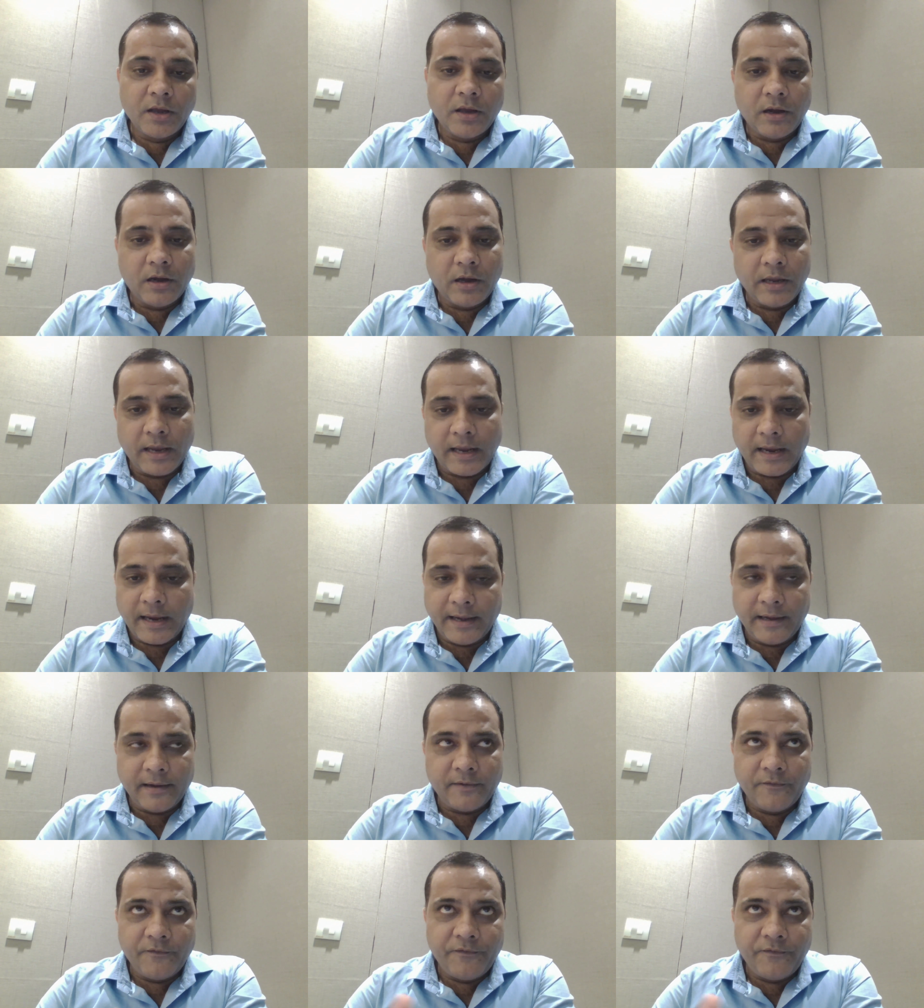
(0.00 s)

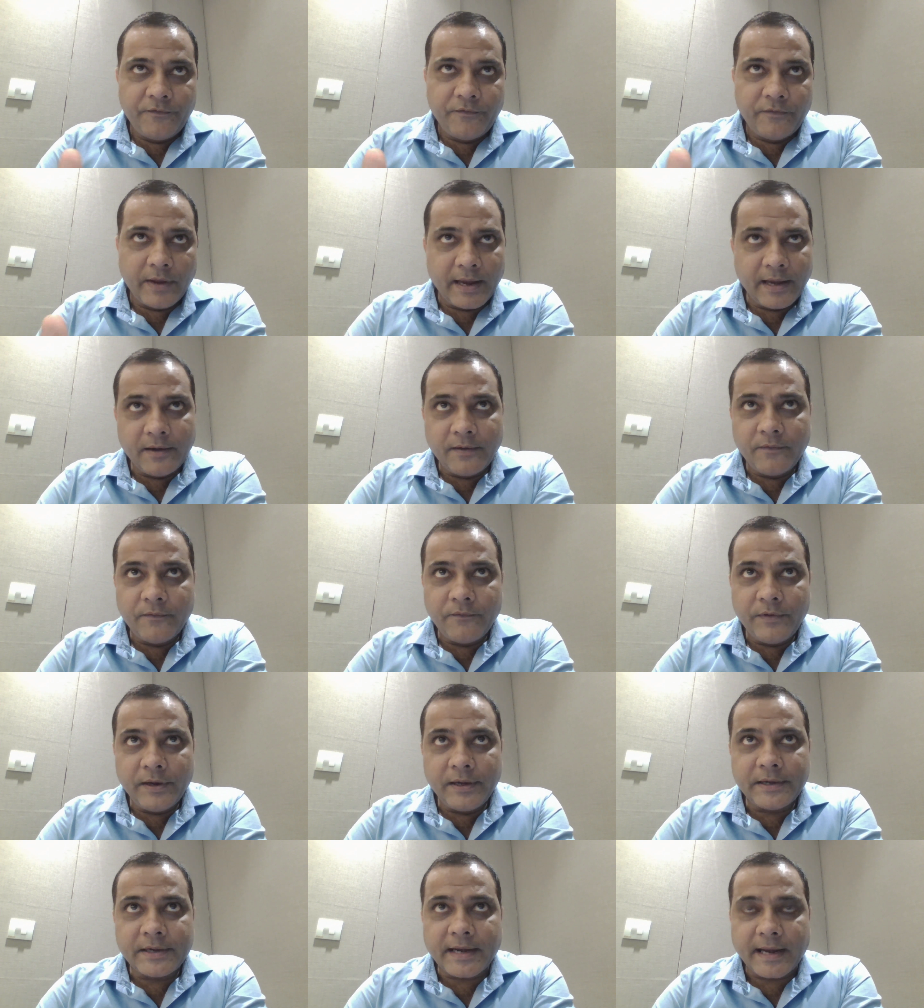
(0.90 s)
And when
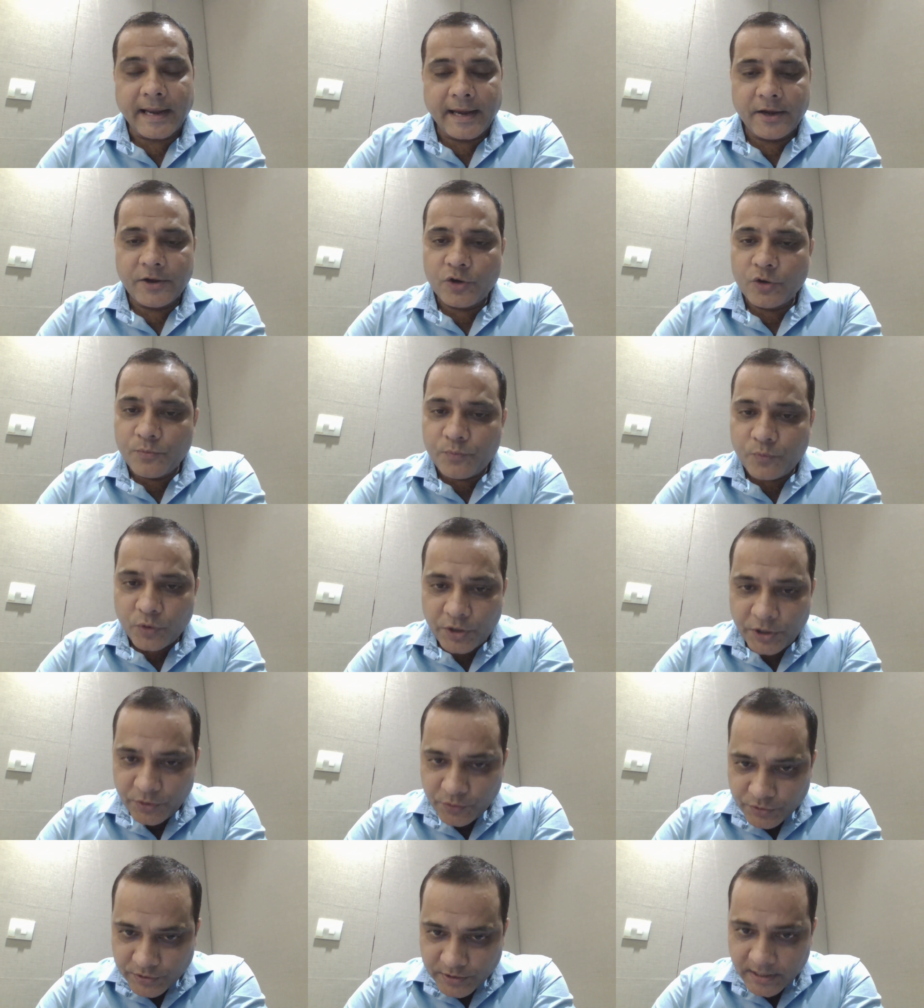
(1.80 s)
we try to
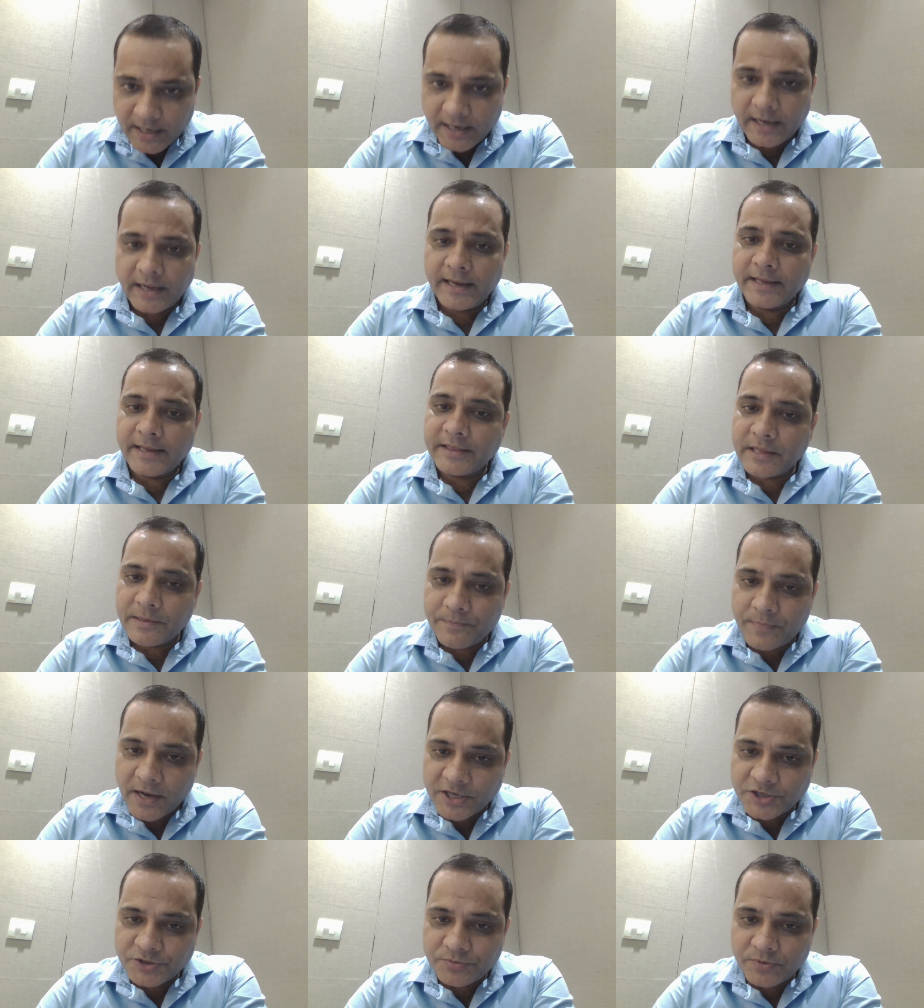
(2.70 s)
put user ID and the
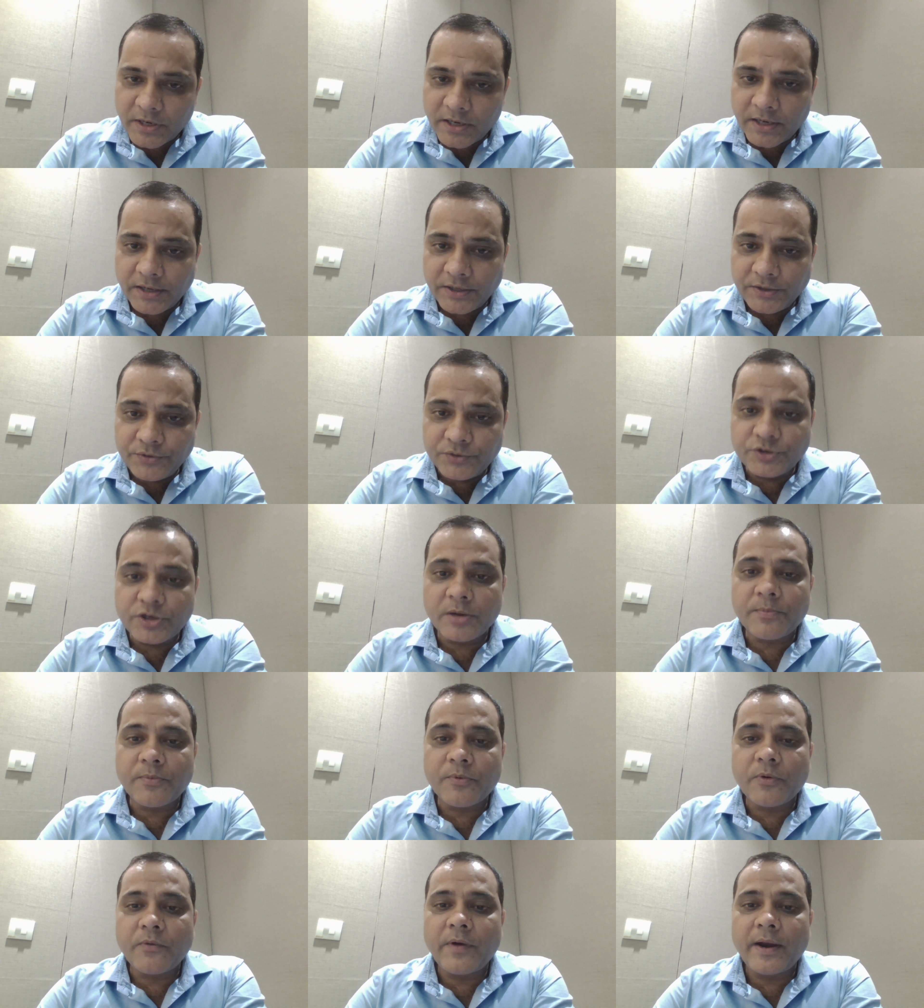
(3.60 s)
password,
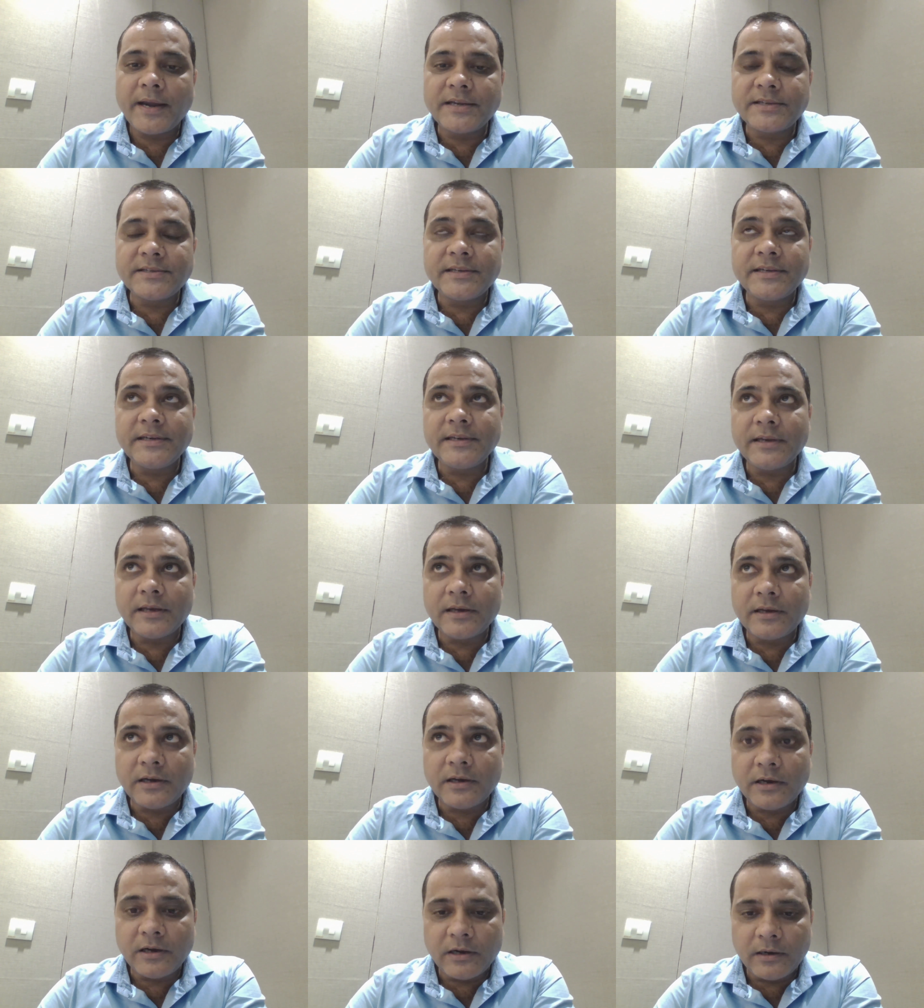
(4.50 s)
user provides in
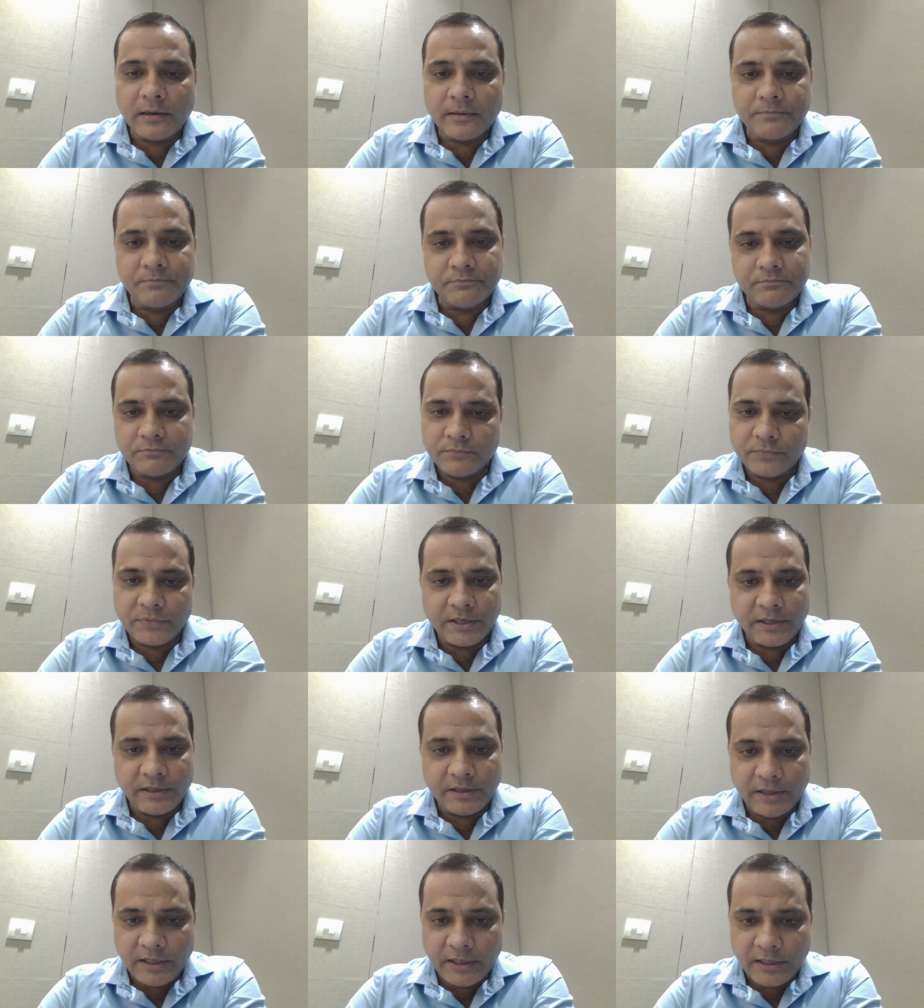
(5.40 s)

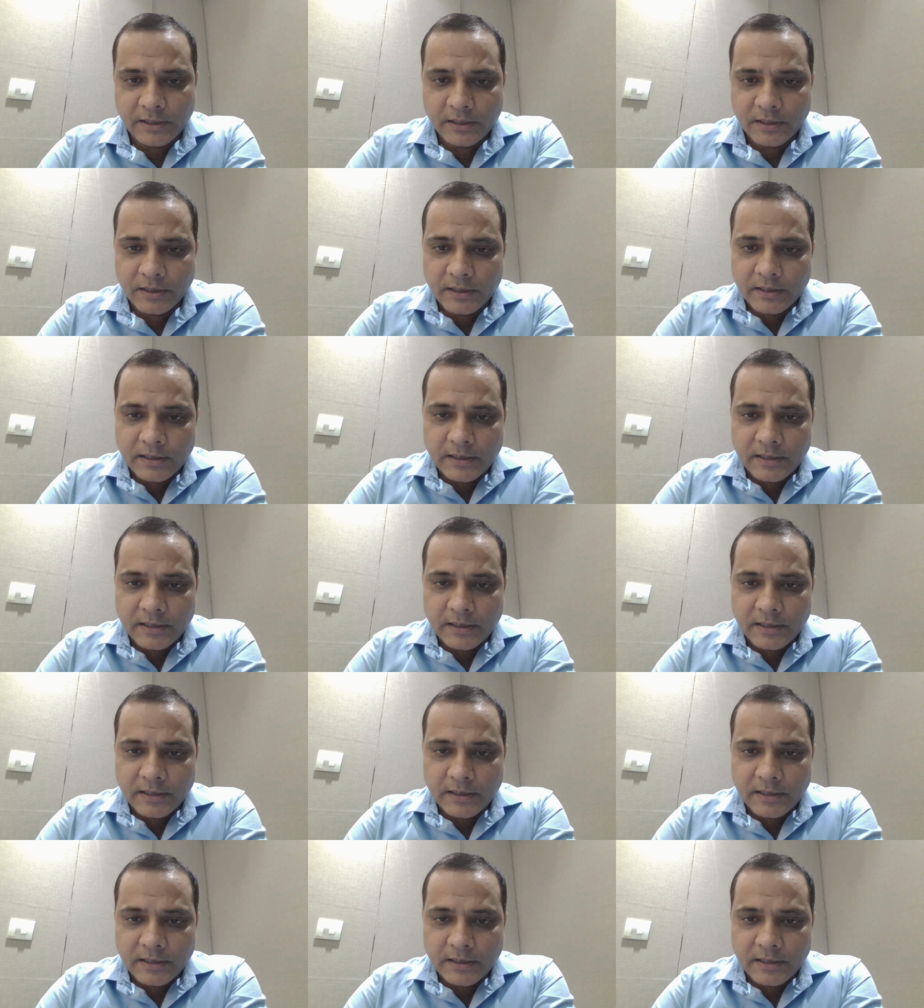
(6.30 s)
the